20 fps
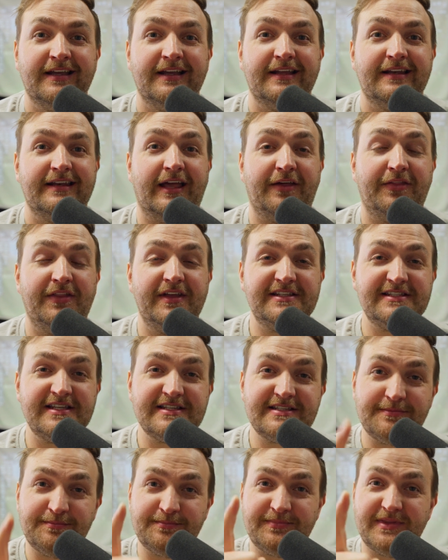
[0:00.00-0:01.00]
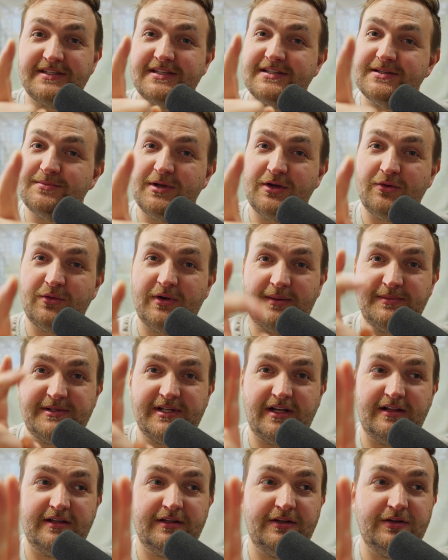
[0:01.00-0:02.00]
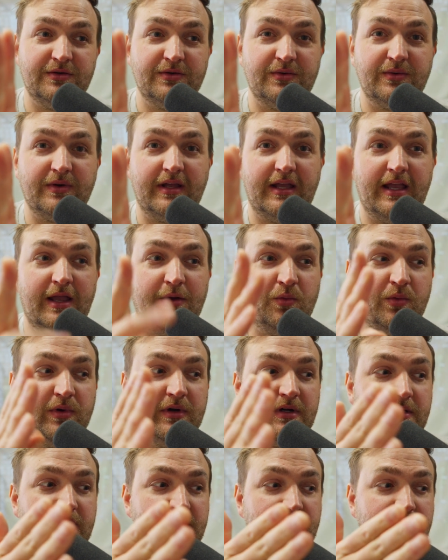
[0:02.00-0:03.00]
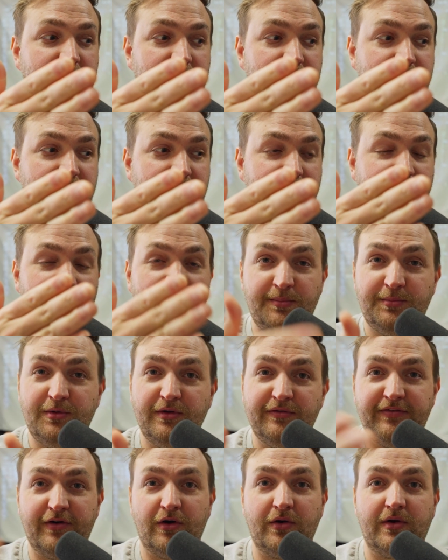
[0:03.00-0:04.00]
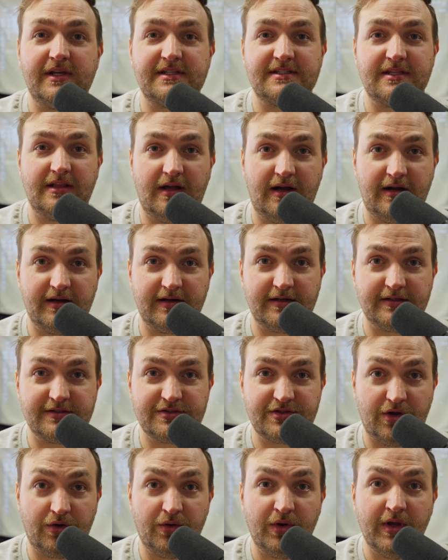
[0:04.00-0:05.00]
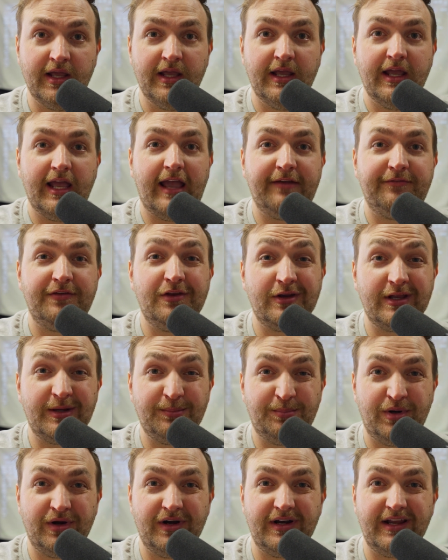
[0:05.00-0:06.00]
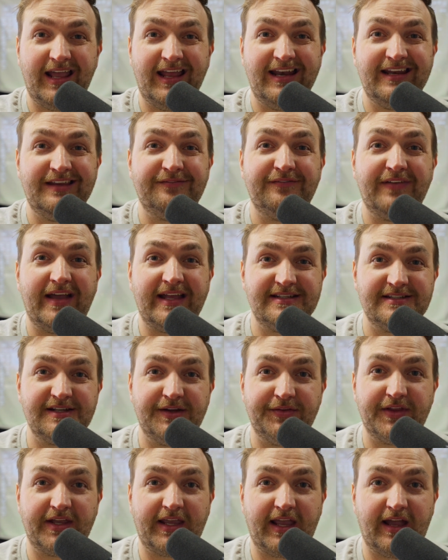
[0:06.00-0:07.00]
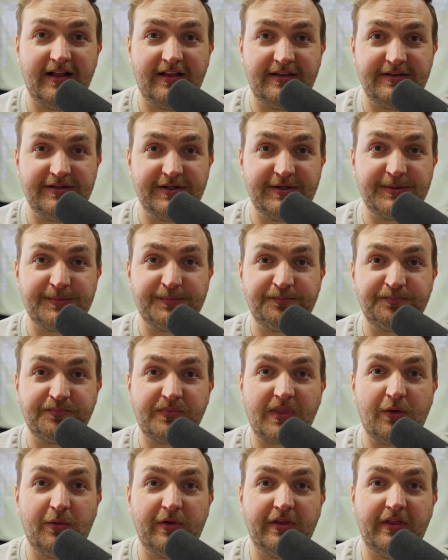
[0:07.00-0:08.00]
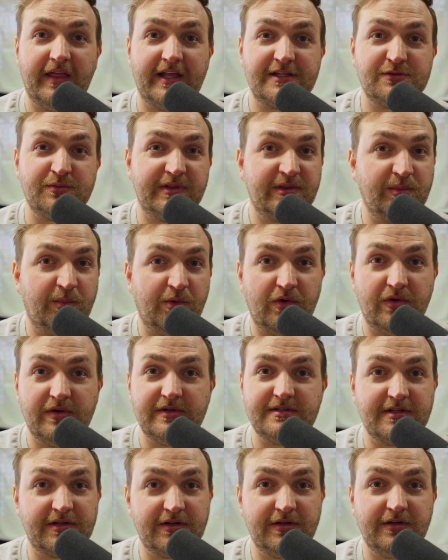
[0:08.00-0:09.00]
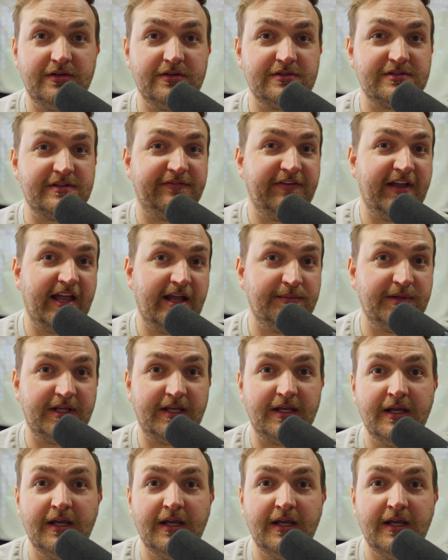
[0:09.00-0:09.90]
Now, this is a big one. I'm telling you, it will keep you focused longer. So If you can put an event on the calendar, whether that's with the boys, the girls, the family,